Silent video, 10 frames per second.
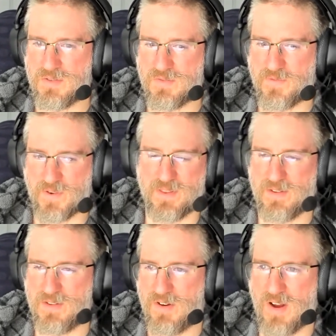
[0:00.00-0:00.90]
for
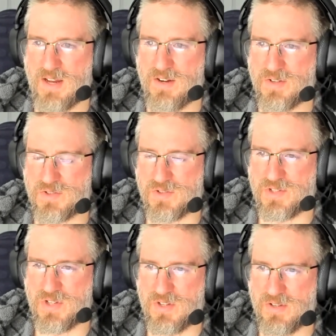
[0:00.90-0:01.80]
your end users
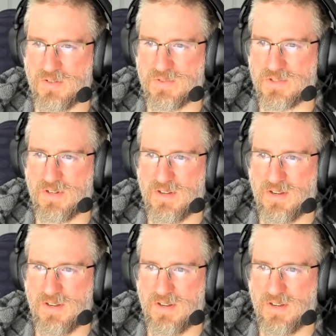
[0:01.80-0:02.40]
to use.